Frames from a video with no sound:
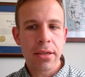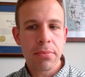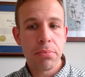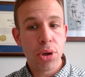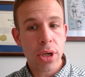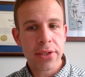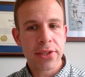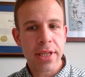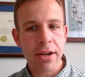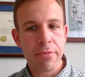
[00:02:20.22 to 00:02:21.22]
books
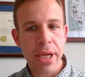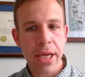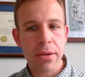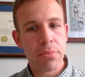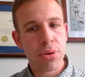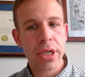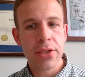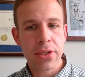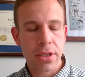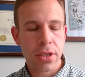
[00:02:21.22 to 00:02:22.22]
that have been put
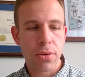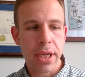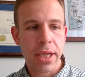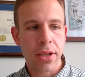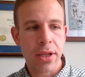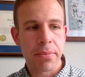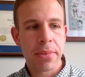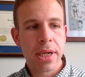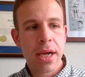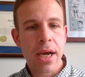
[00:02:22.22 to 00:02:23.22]
into the curriculum
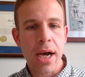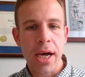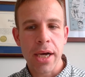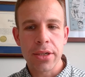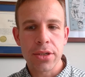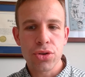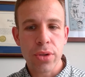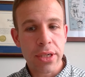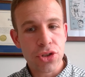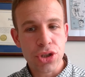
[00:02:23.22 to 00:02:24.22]
on
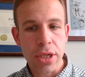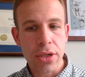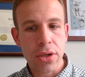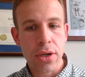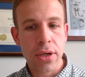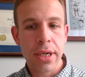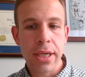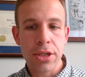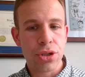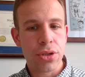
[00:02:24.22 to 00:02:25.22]
transgender
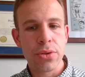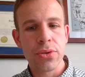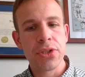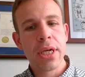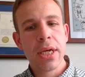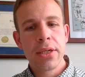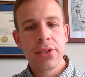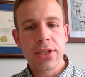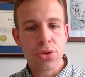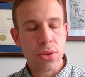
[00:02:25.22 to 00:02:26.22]
issues,
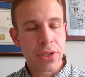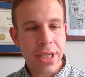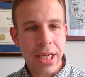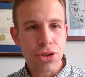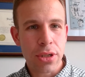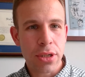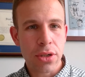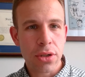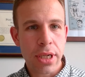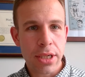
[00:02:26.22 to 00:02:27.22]
sexual orientation
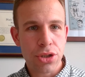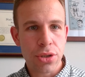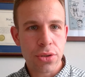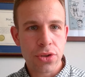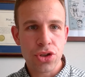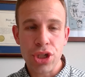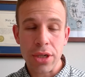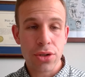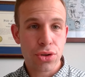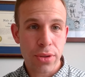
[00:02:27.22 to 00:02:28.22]
issues,
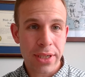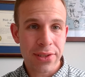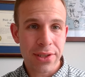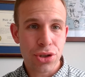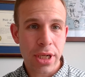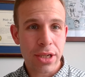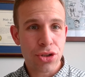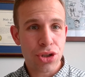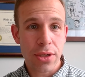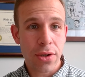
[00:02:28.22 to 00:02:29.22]
gender transitioning, and
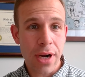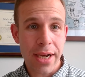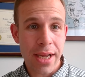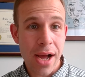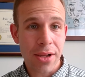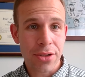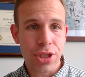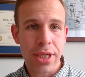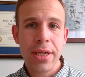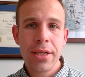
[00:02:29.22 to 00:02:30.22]
gender
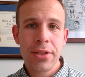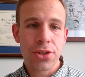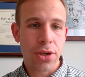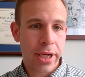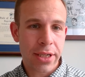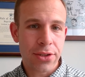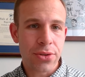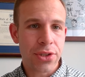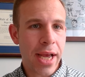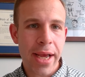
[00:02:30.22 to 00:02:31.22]
ideology, starting, as you
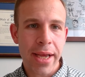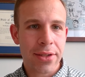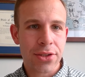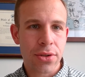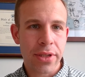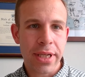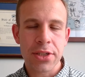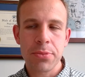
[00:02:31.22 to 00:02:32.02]
say, as early as